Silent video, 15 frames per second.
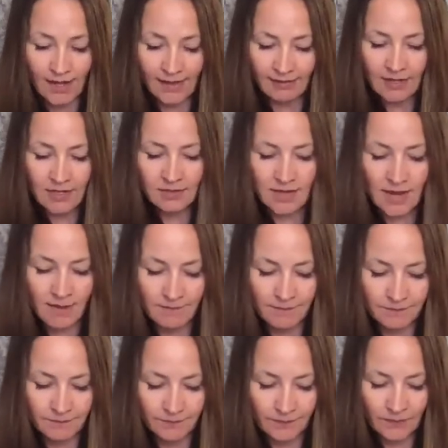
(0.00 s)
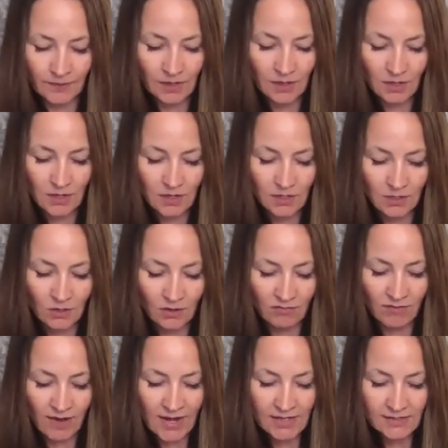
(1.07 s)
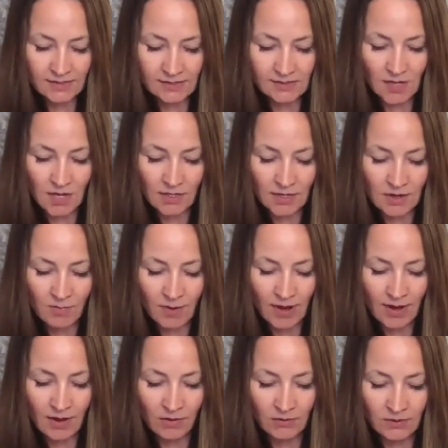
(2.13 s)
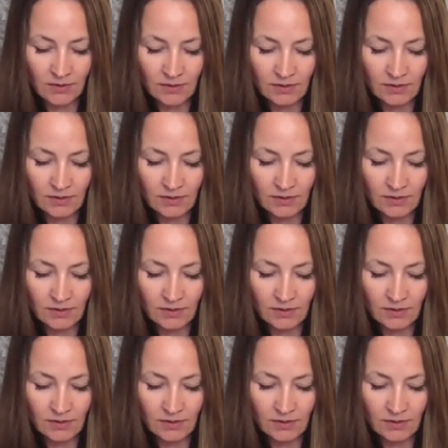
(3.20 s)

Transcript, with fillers: I like that. Your advice is talking about